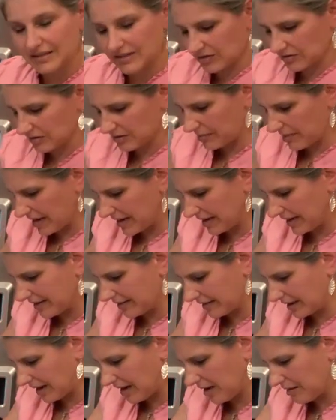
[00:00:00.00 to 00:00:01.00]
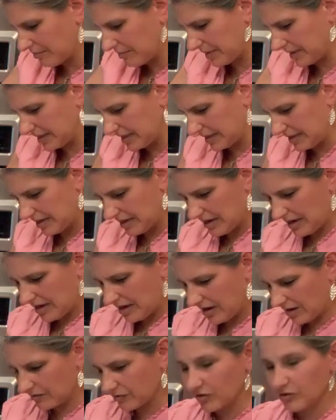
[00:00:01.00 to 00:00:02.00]
So depending on the company
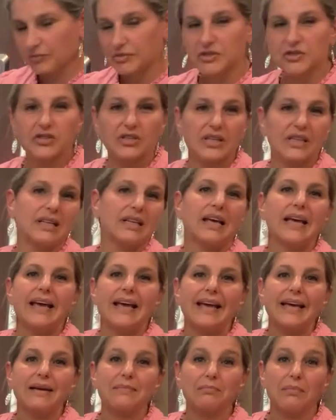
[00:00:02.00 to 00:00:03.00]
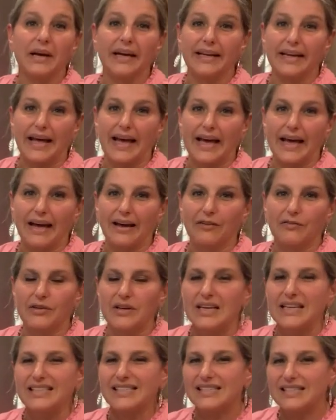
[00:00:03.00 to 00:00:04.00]
of your machine, it might have
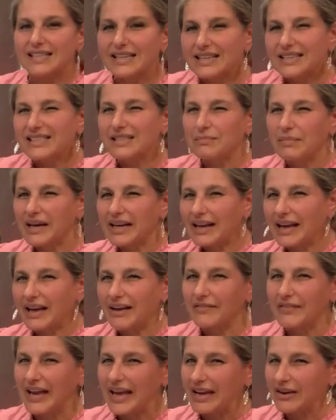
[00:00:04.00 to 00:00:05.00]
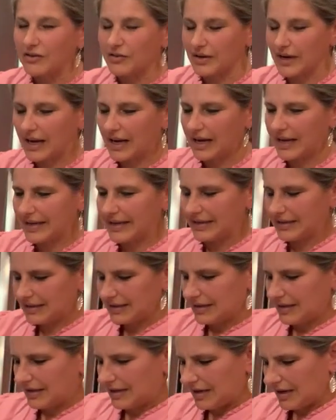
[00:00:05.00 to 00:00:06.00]
6, it might have 8 or 9.
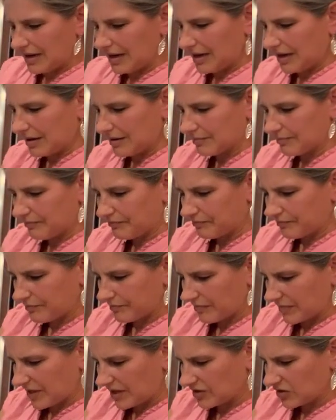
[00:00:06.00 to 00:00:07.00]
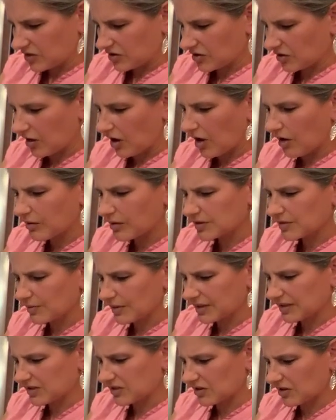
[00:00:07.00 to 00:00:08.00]
So you'll always want
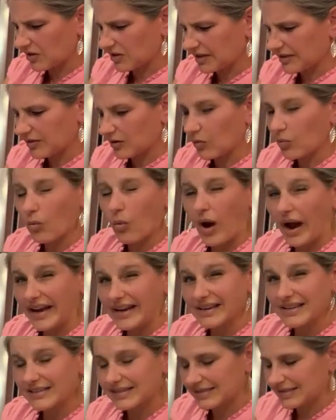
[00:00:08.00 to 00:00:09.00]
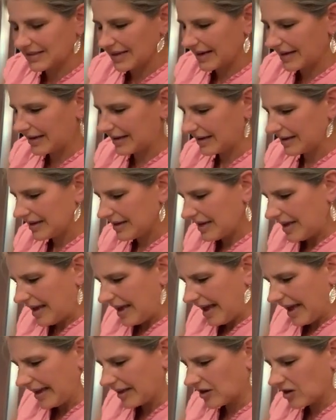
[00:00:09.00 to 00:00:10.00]
to start at the widest setting
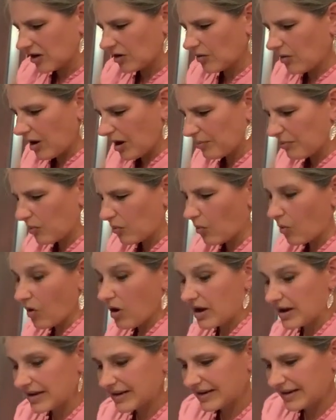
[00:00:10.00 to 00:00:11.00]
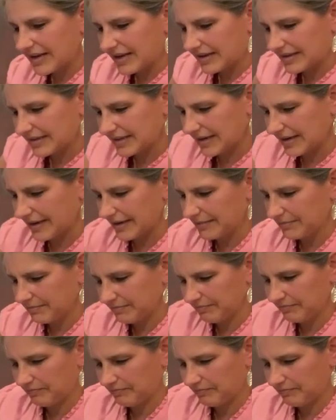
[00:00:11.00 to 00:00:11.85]
and go up one at a time.